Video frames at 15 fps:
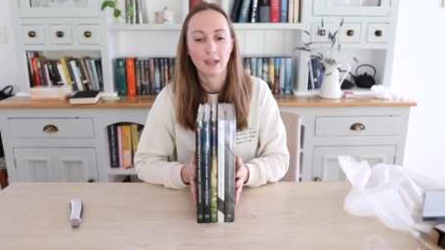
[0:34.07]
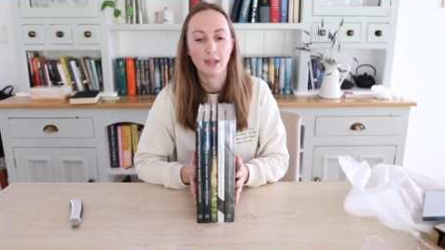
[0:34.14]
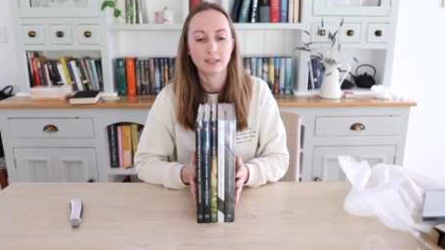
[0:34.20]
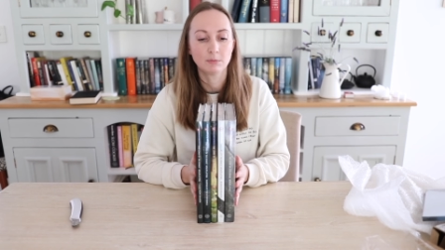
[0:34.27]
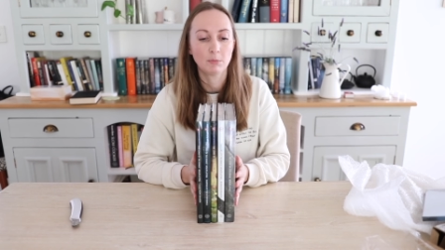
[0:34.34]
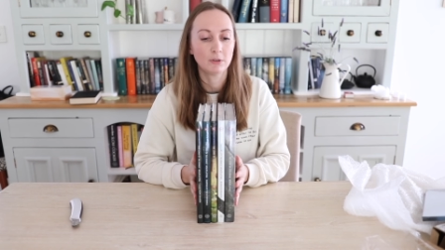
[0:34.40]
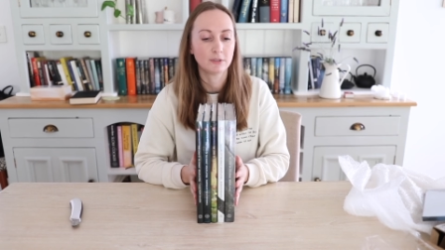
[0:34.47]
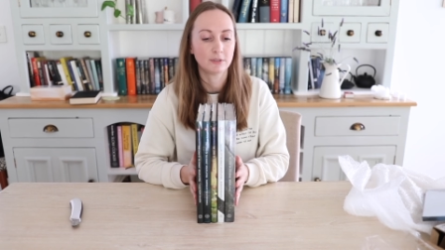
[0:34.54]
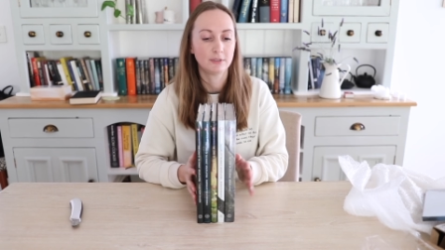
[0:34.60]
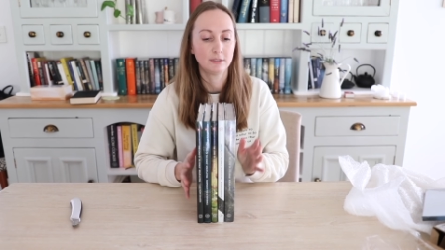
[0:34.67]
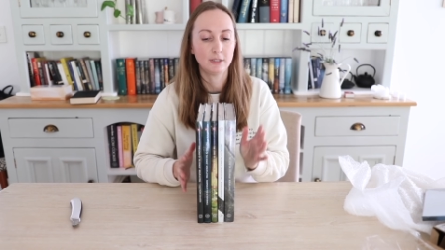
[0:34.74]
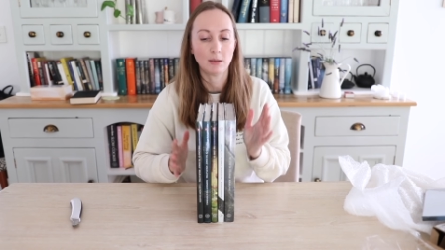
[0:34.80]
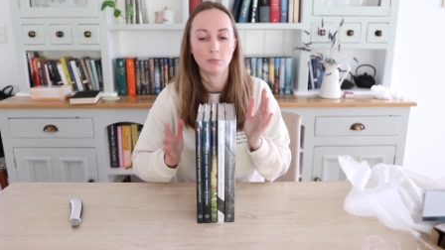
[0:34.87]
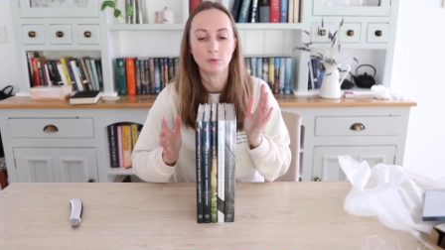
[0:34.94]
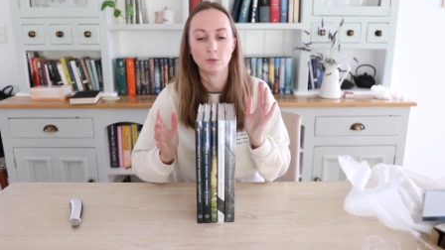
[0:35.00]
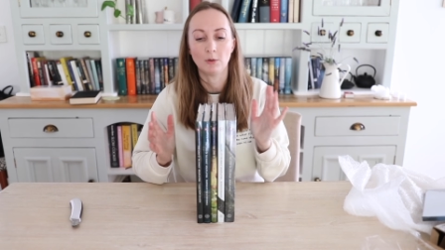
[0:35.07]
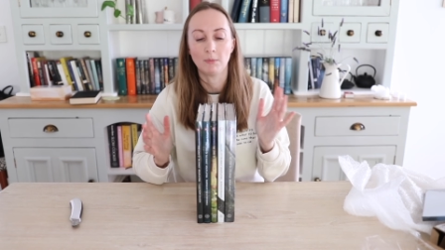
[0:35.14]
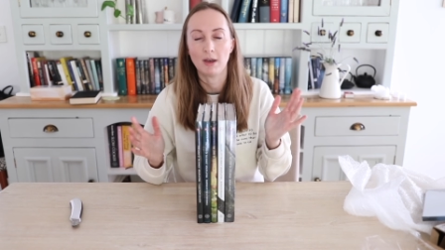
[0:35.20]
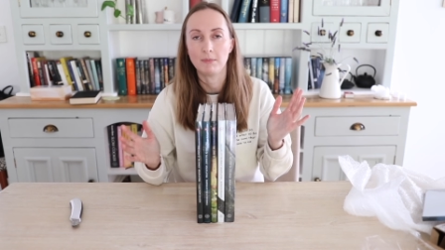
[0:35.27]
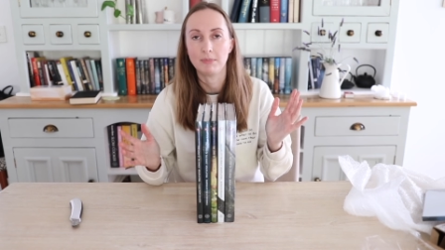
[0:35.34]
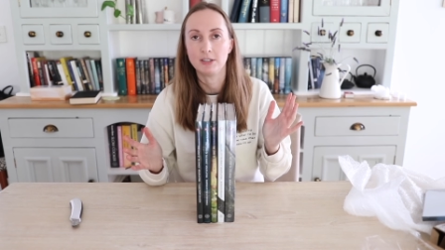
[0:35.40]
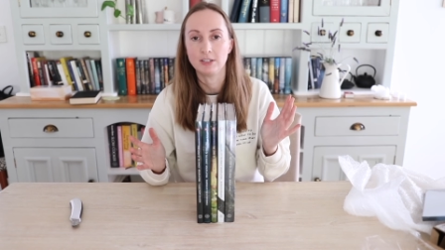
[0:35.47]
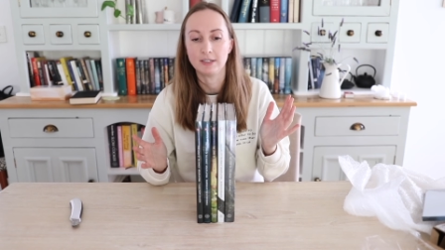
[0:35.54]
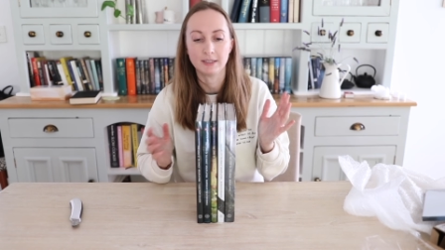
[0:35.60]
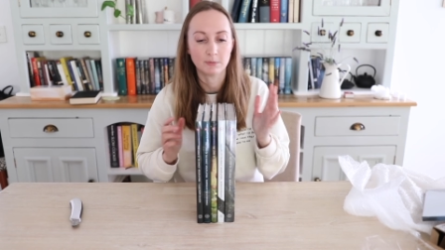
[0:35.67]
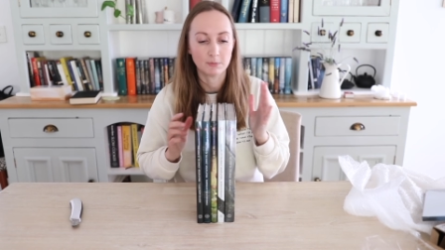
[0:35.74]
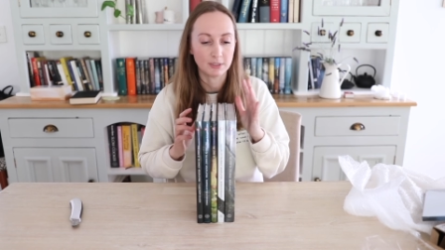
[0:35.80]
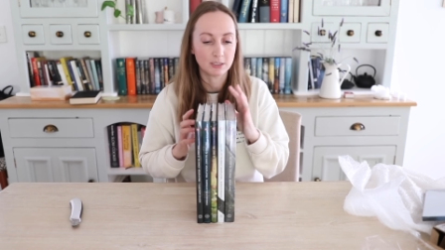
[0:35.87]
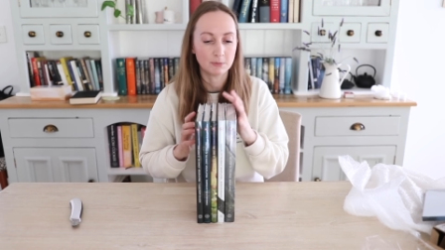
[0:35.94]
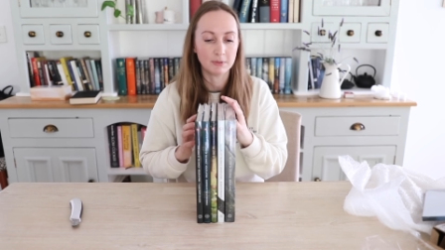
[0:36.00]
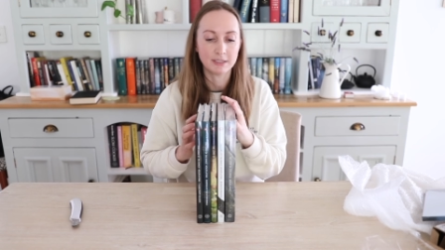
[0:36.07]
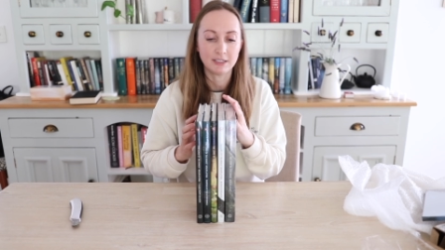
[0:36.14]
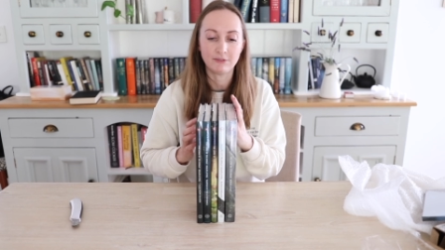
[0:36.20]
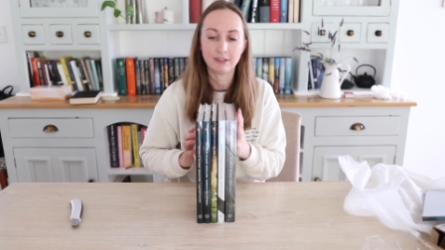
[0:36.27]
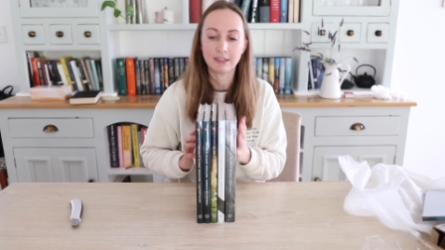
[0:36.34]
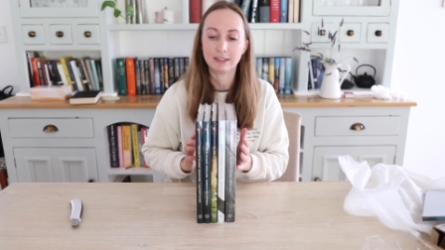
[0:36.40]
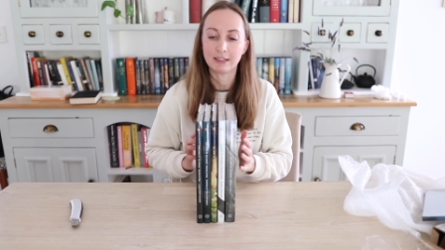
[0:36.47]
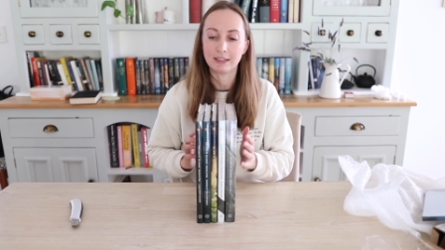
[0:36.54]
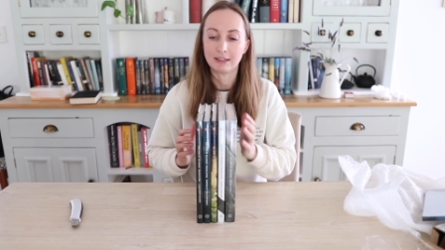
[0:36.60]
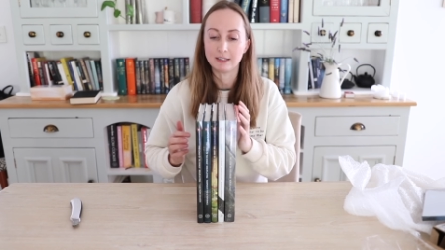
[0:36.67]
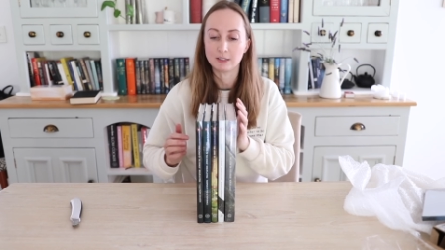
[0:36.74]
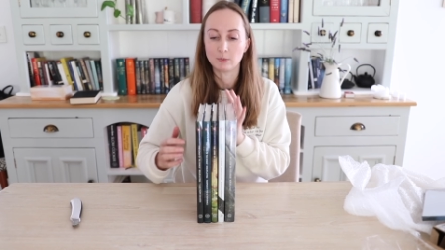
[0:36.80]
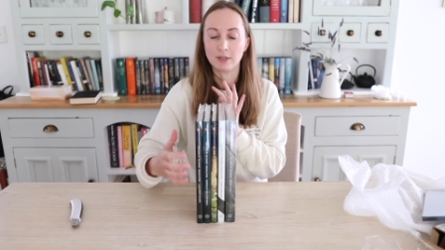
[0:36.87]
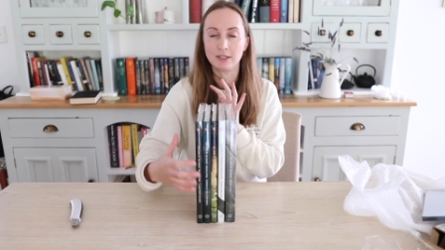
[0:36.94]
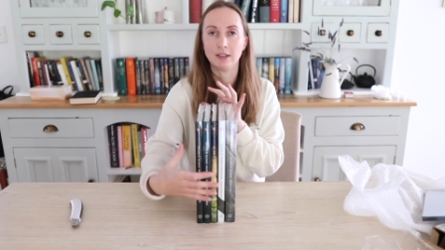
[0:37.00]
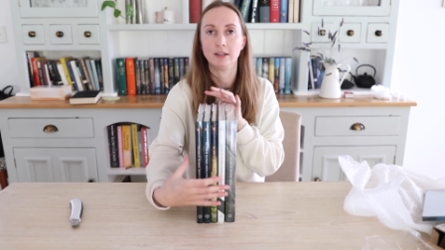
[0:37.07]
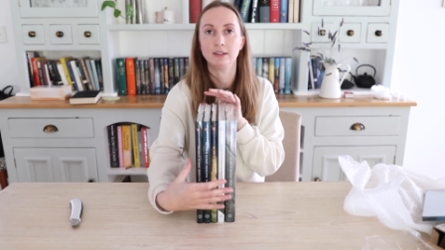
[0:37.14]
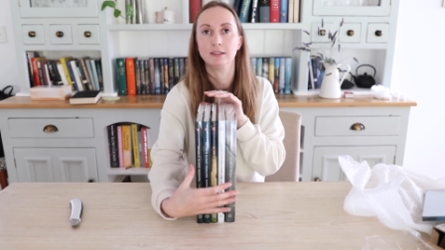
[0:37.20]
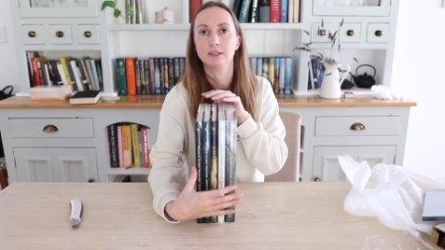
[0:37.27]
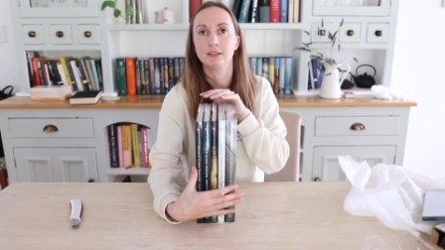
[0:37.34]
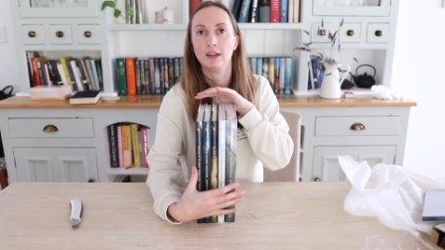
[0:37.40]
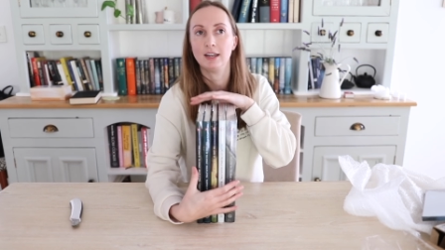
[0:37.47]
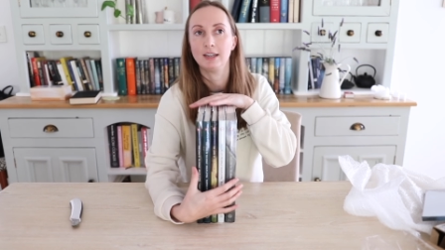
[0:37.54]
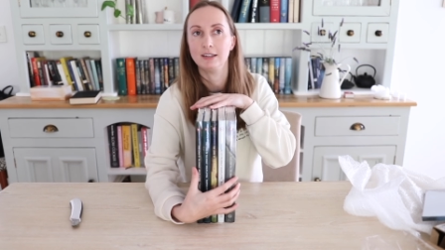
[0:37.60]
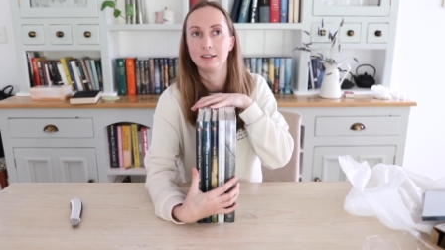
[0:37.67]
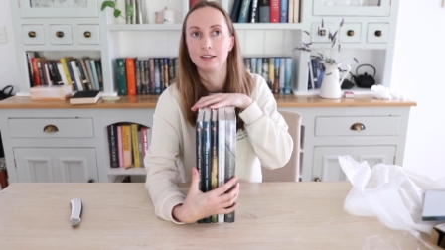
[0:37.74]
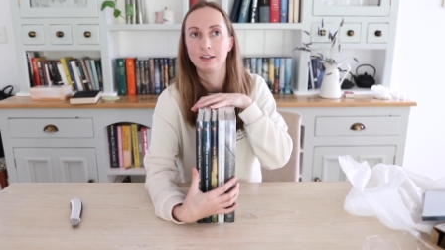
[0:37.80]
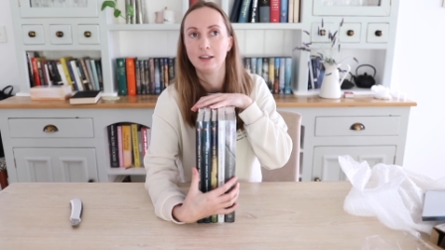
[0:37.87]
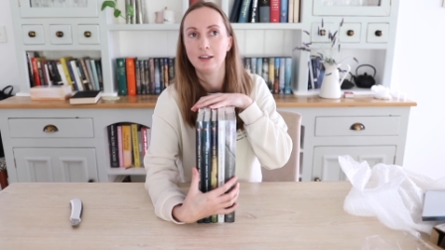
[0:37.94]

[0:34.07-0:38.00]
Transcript: suppose, tabletop RPGs, but specifically these ones are designed